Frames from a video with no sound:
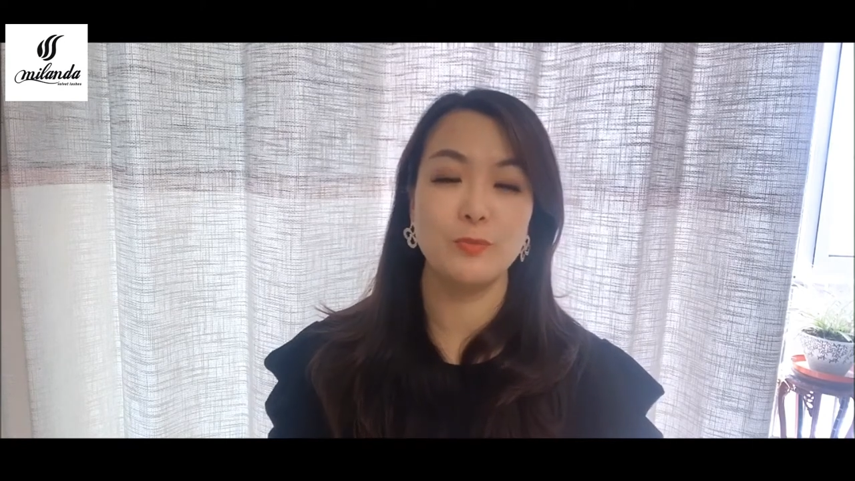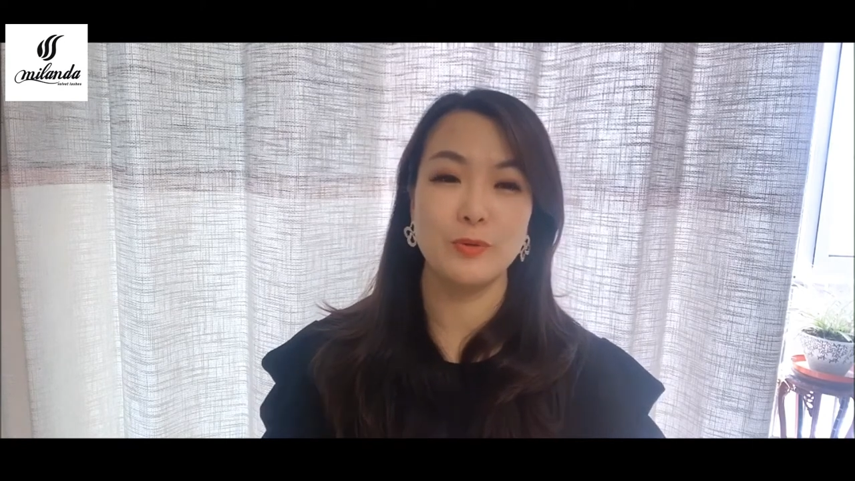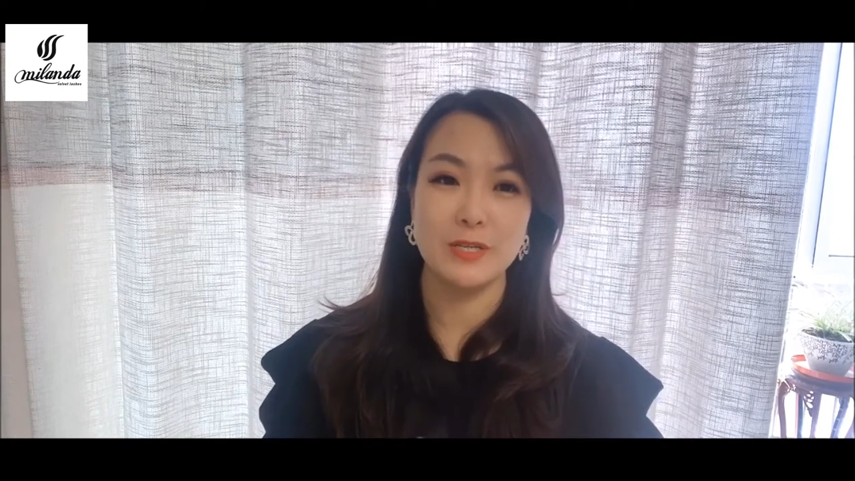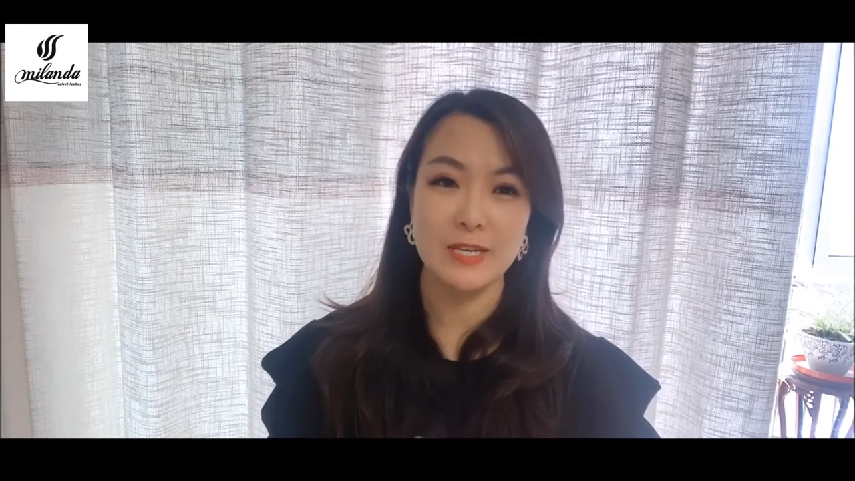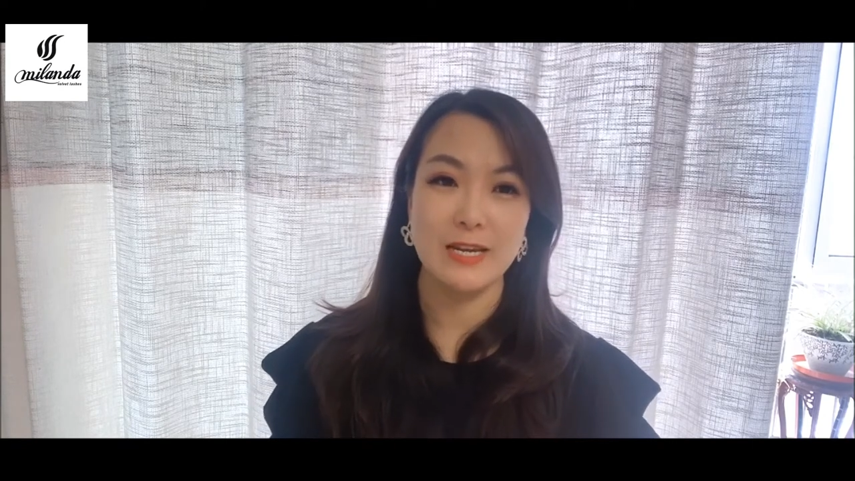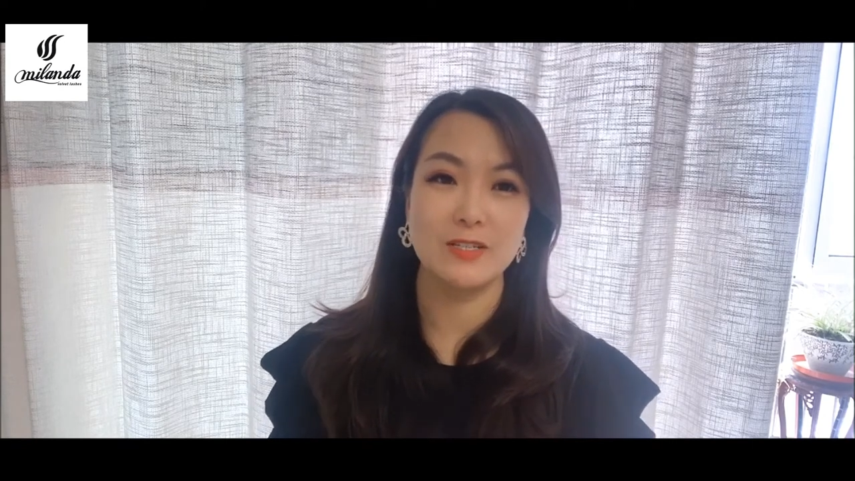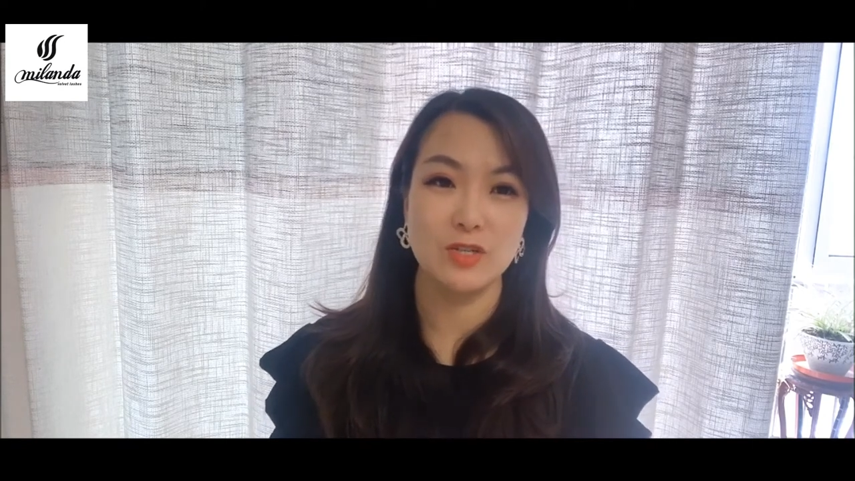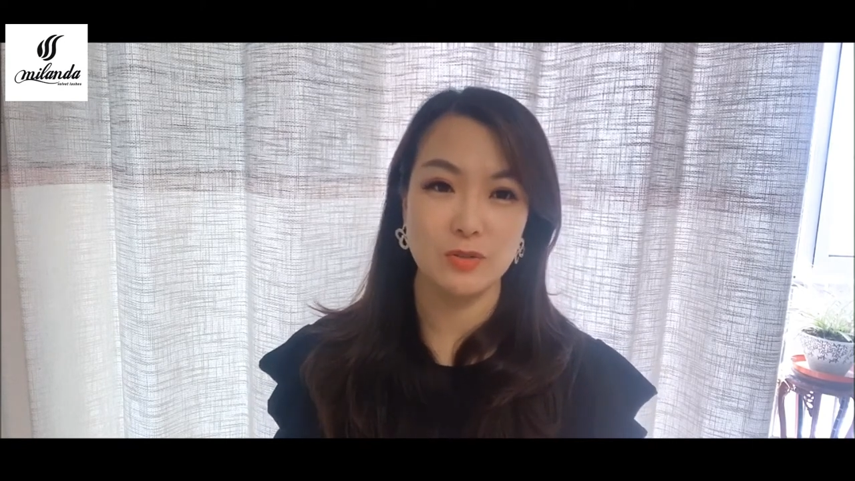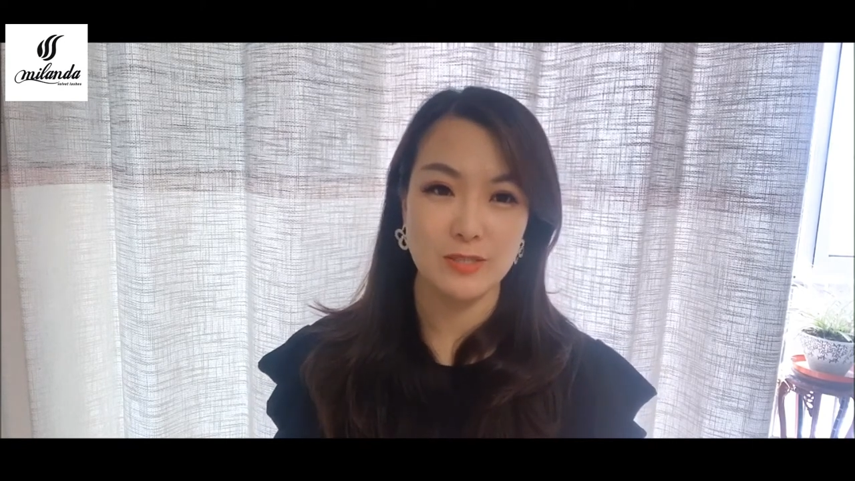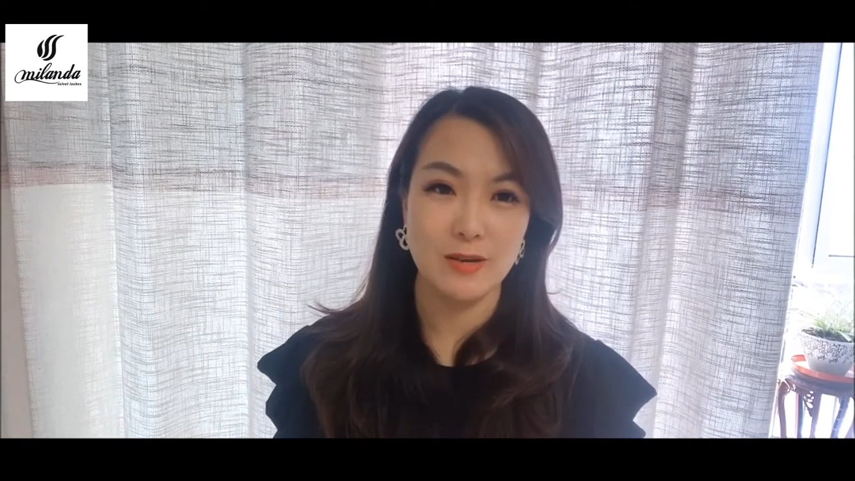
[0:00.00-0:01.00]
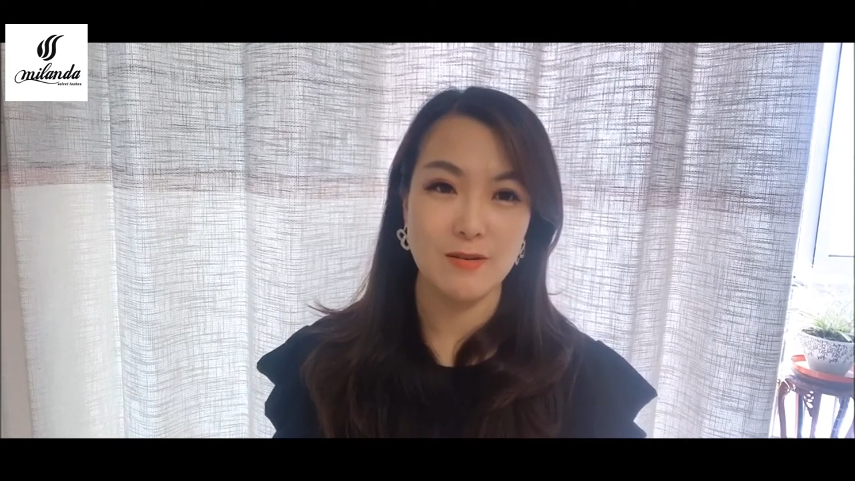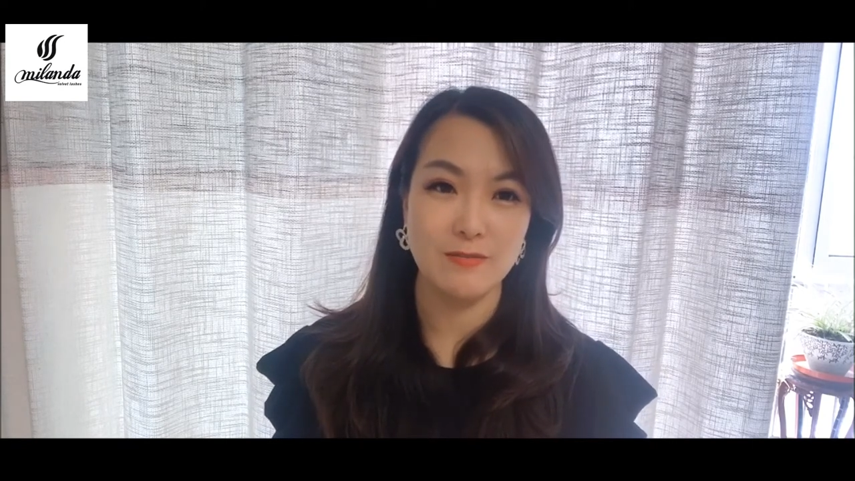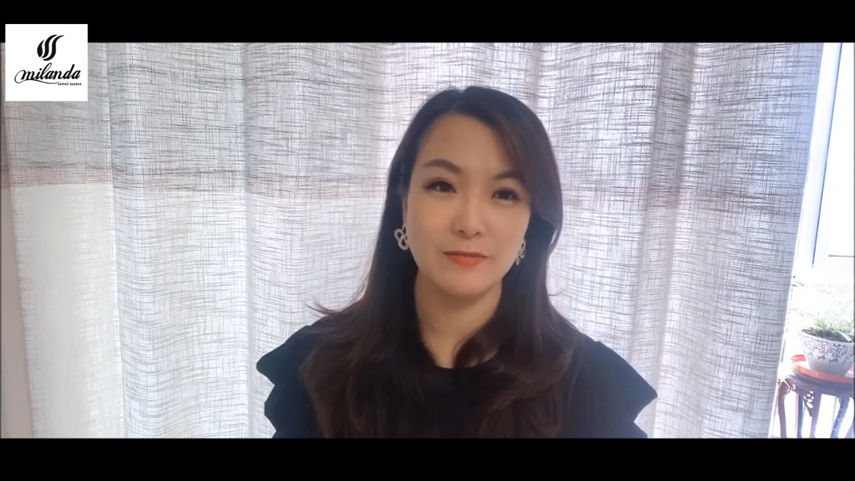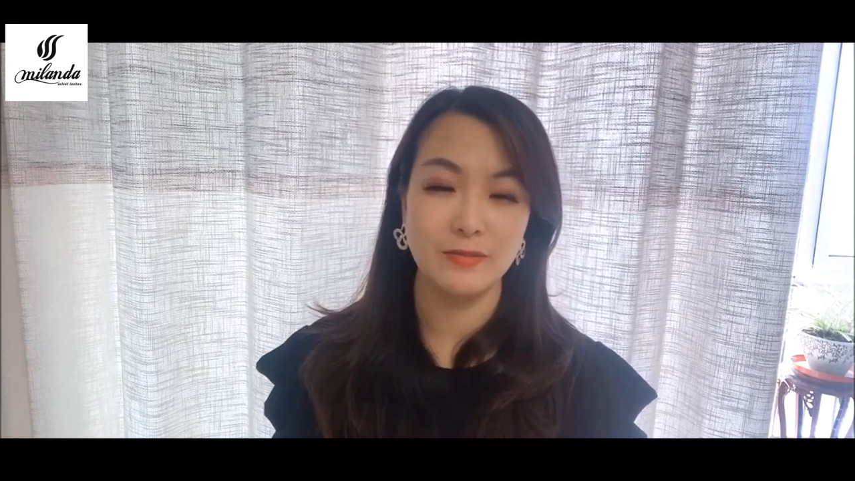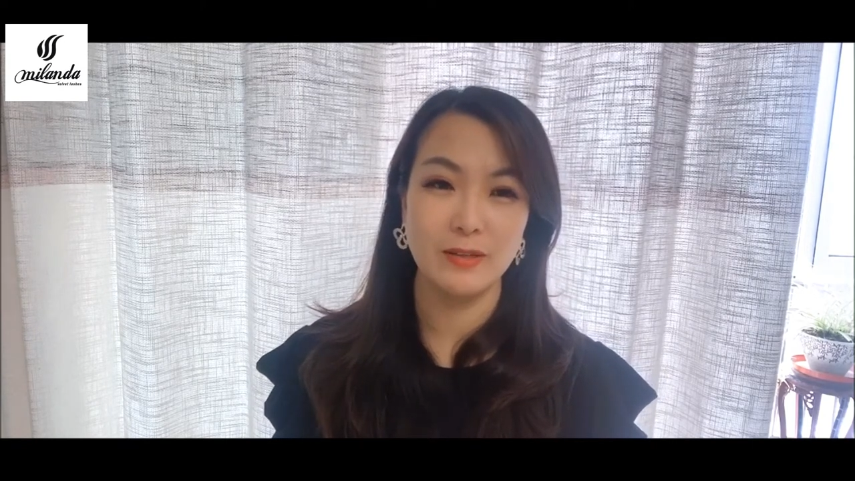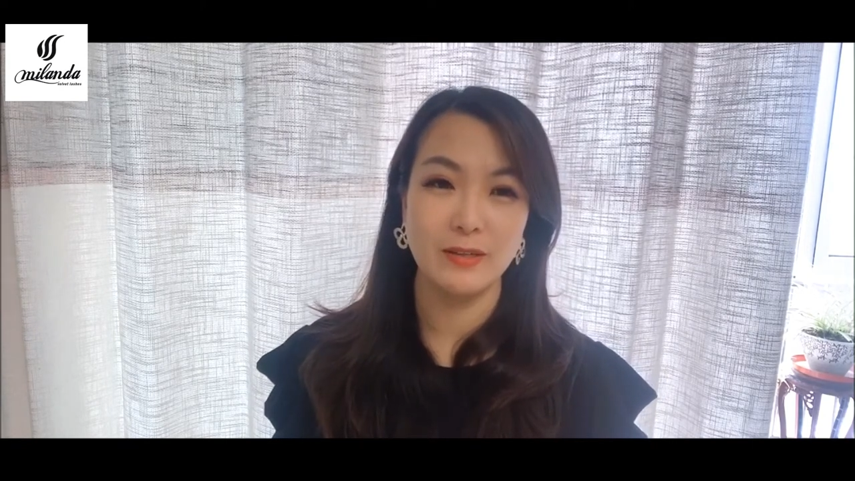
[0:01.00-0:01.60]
protect yourself.